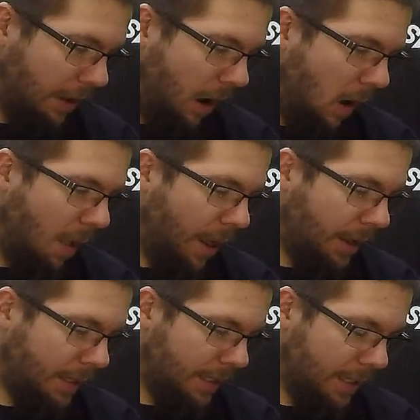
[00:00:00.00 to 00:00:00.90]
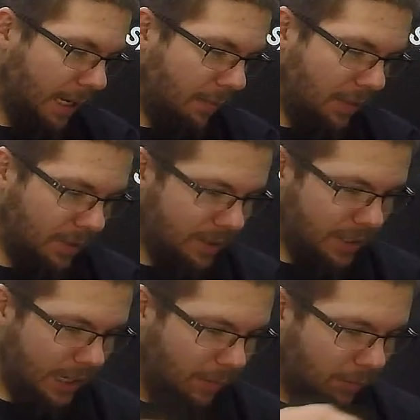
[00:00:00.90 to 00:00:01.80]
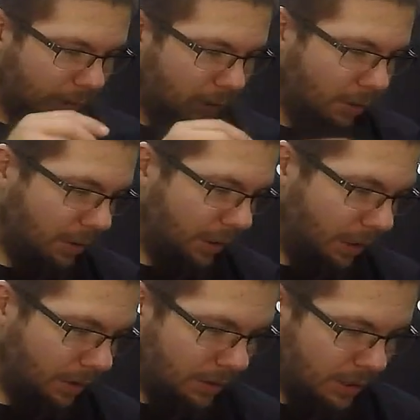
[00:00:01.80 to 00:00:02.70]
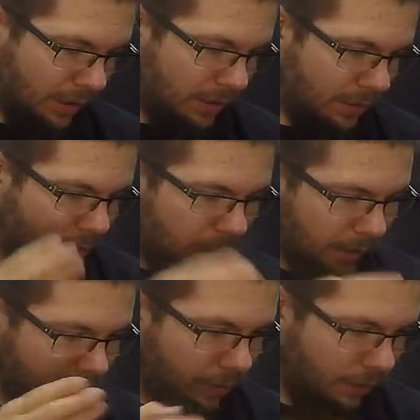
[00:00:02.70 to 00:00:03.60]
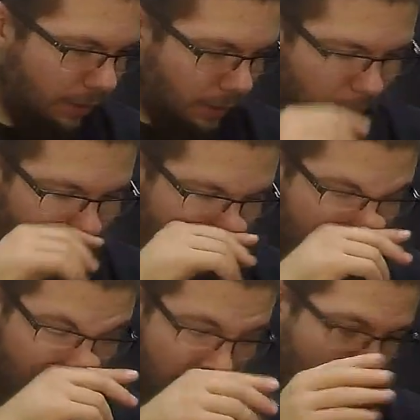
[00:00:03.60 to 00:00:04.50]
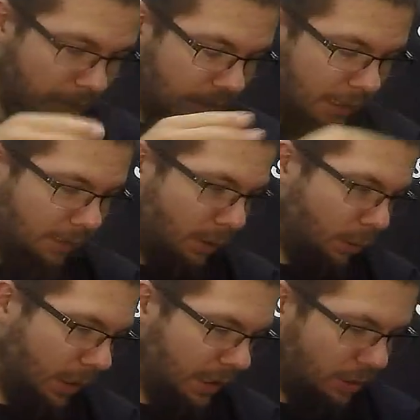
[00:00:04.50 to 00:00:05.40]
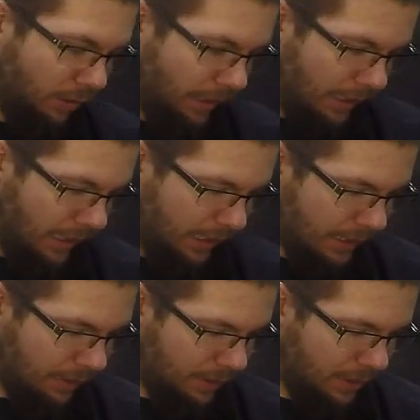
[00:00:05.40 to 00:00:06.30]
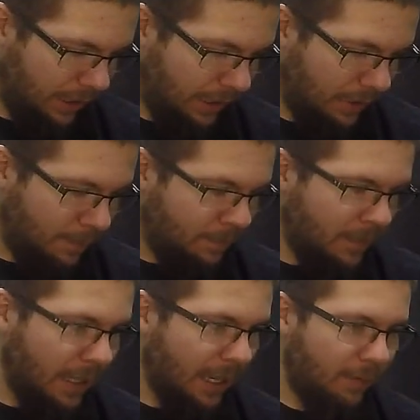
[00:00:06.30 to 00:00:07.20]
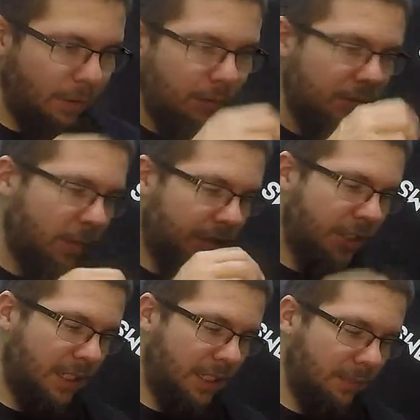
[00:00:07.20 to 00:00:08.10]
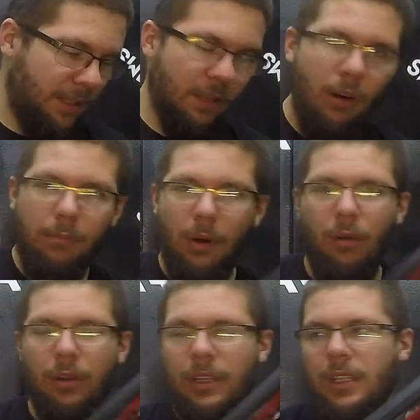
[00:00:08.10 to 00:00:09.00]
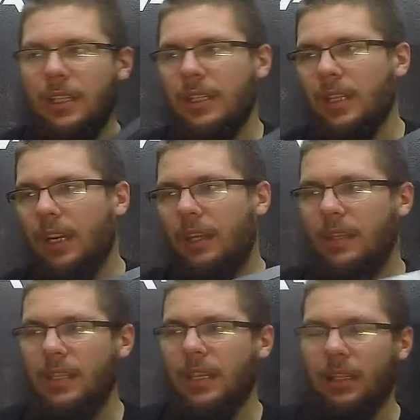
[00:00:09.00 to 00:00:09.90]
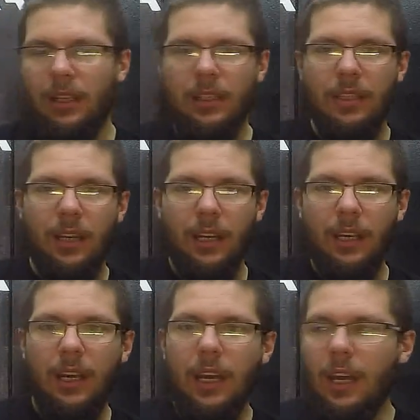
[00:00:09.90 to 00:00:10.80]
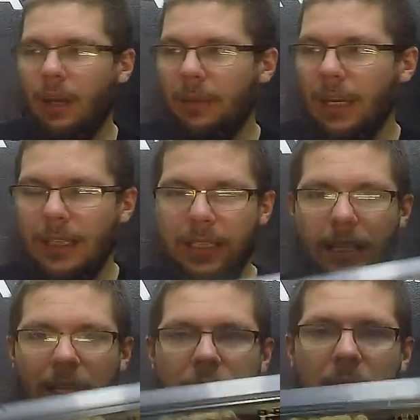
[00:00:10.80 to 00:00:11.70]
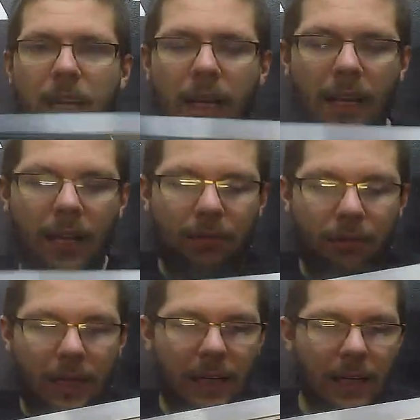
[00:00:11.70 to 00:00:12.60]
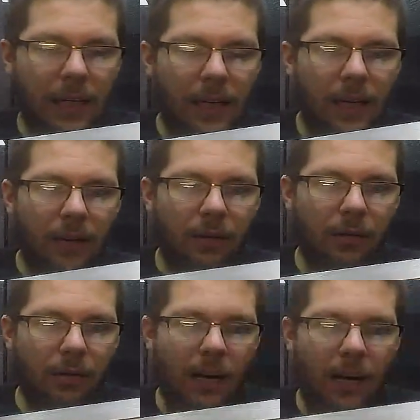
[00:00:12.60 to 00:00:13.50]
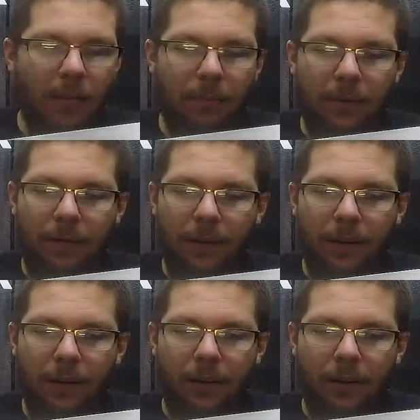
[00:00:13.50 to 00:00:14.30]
And the same but on the other side. So one is on the positive and one is on the negative side. And very much SMD components inside the signal side. It makes this a really good amplifier.